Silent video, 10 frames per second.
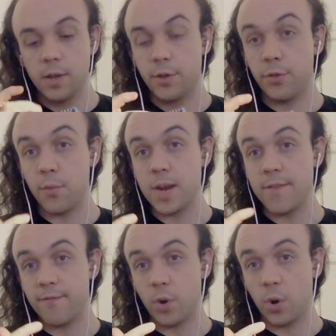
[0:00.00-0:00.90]
3,
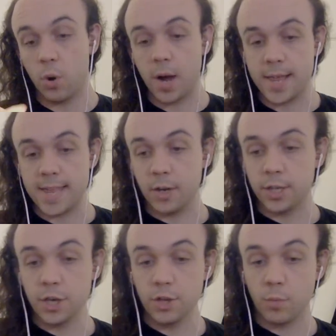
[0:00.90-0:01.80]
4, and then on
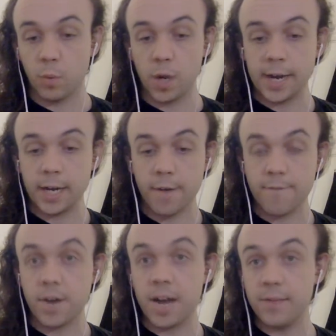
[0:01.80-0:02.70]
the other one and go
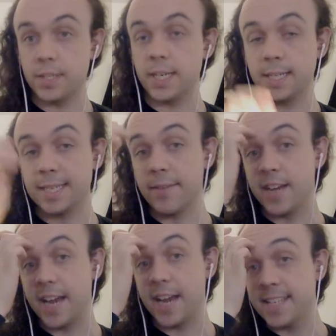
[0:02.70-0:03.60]
5, 6, 7,
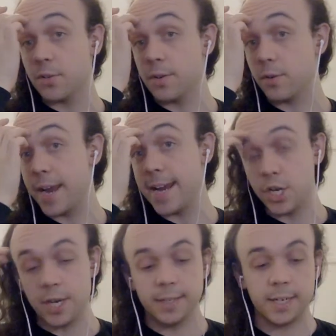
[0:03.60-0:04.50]
8. So I've got 8
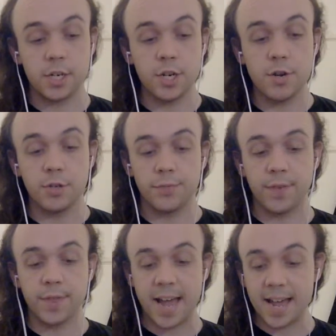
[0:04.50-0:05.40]
shields I can use
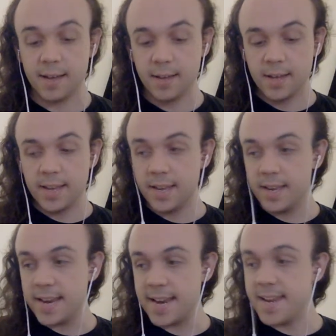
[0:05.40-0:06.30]
for that.
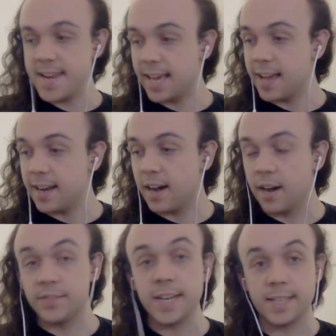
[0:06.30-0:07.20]
Is that a
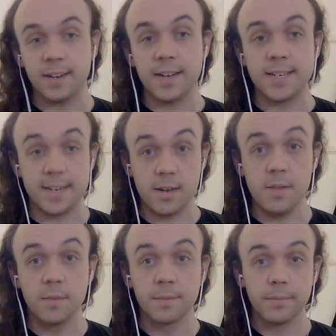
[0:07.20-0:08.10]
half decent
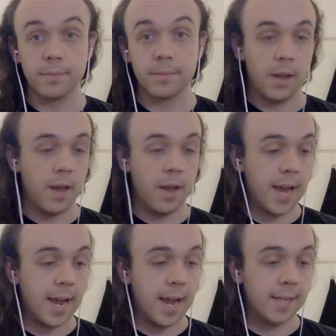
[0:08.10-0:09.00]
idea?
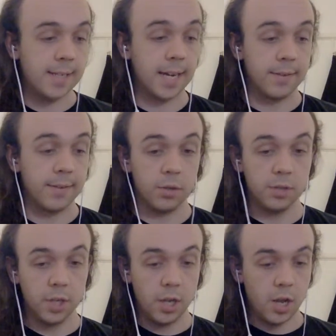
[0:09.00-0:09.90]
And second of
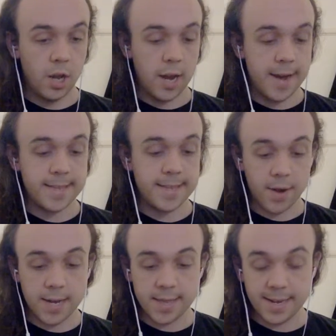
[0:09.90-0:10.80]
all, is there
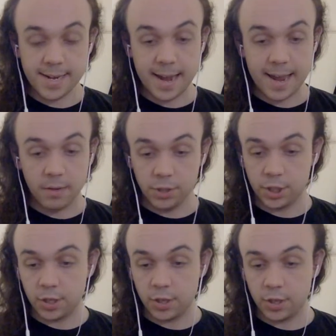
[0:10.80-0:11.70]
anything
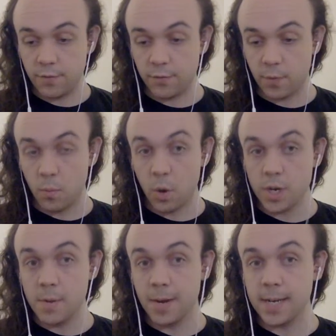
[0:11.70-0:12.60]
else from what
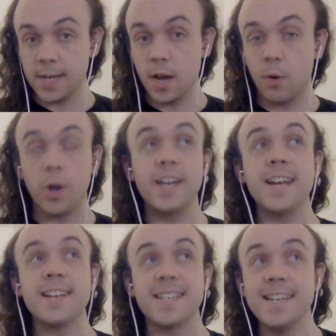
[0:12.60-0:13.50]
you might know or any
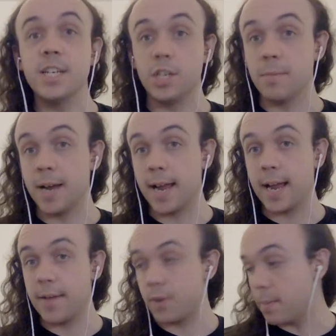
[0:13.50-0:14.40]
ideas you might
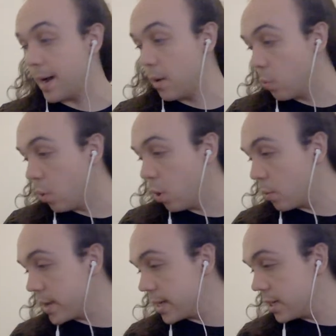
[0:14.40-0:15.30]
have about what
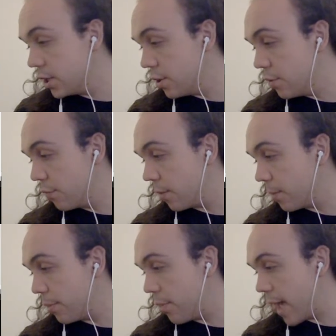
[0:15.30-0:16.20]
we can do
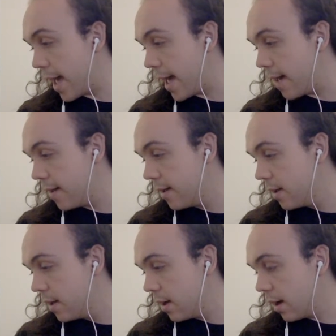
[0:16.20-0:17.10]
from there?
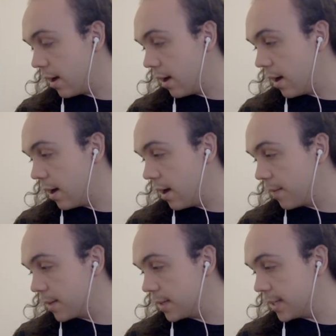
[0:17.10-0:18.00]

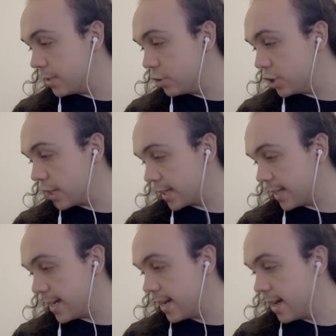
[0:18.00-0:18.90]
Because this is just, like I
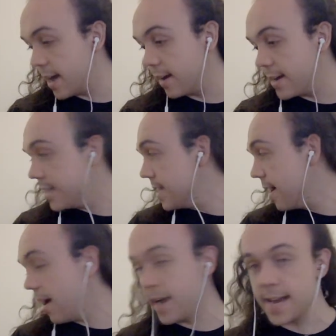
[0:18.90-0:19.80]
say, an
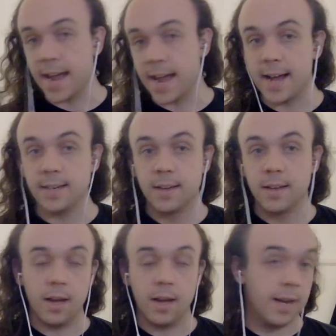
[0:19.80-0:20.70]
idea I had,
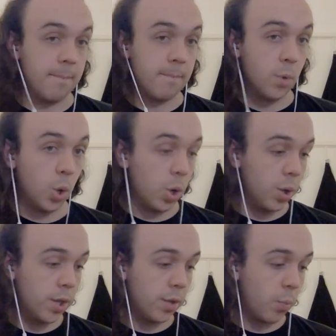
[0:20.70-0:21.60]
and I'm
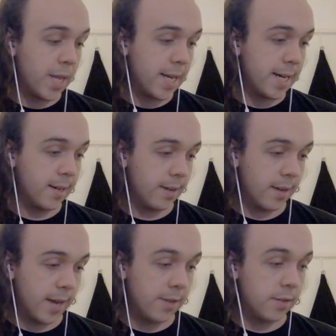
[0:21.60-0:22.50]
more than willing
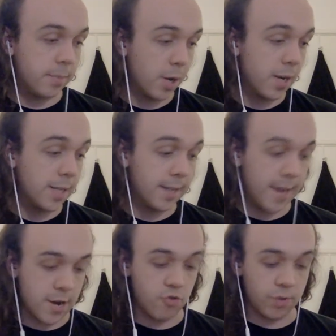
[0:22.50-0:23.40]
and, to be honest,
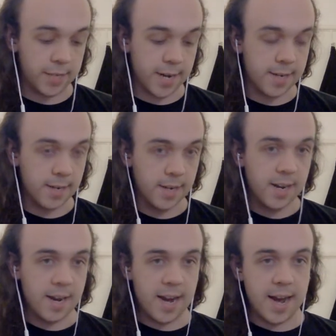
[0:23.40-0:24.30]
interested
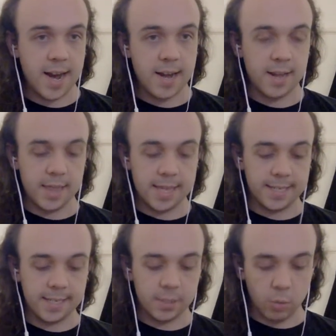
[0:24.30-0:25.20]
in
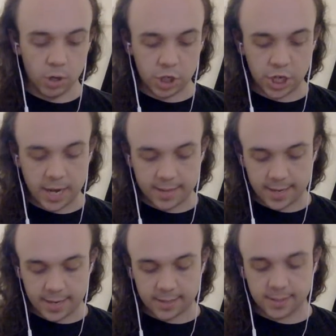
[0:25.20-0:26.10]
listening to what chat
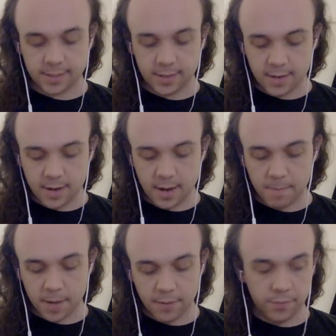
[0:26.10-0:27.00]
thinks
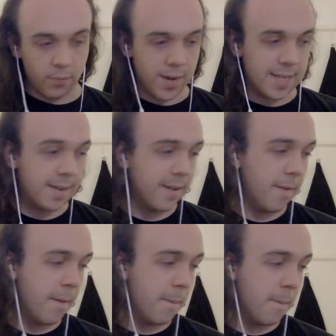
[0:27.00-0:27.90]
above really
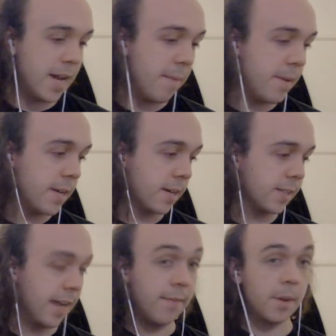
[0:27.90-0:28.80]
my opinion. Because
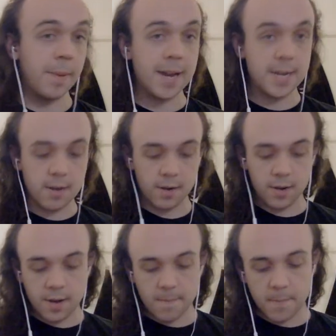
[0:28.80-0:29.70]
I have an opinion,
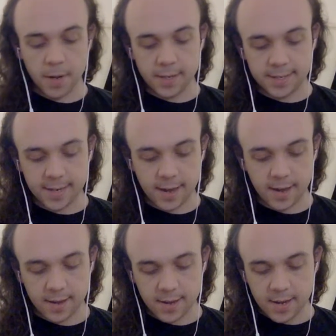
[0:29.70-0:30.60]
but,
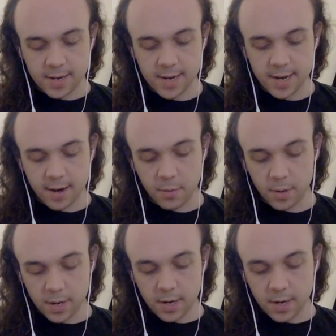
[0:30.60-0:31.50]
you know,
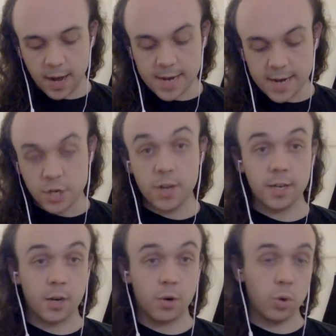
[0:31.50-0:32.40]
I enjoy the
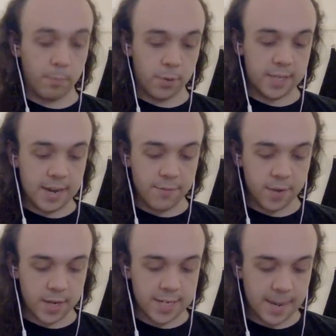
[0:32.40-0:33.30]
cooperative,
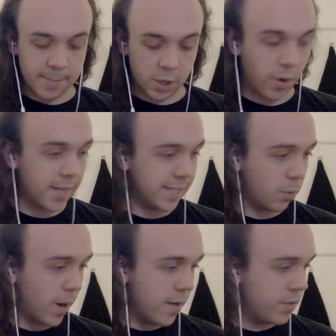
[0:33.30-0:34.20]
democratic
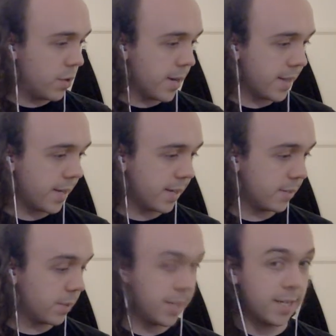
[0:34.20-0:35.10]
way of doing
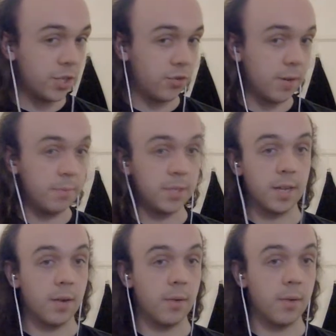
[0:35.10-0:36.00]
things with these streams.
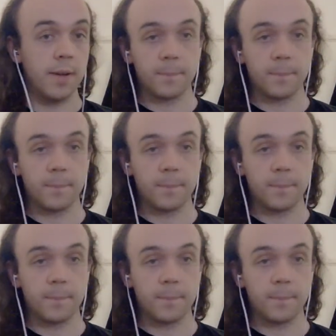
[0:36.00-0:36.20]
So,